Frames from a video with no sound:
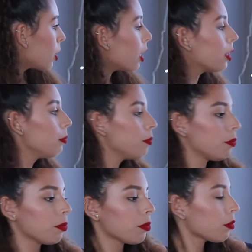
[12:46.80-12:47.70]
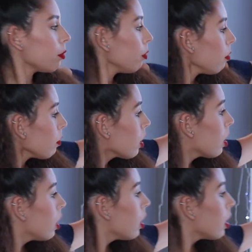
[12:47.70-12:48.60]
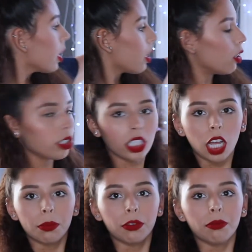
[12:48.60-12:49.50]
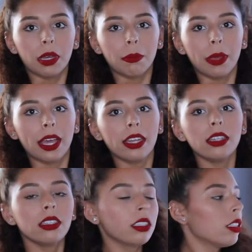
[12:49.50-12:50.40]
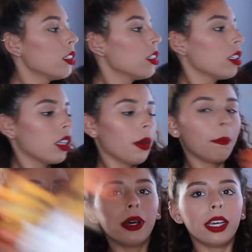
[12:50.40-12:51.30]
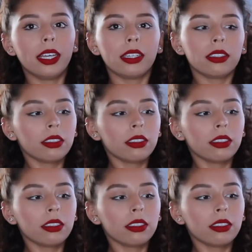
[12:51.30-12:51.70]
here, like on top of my bed, but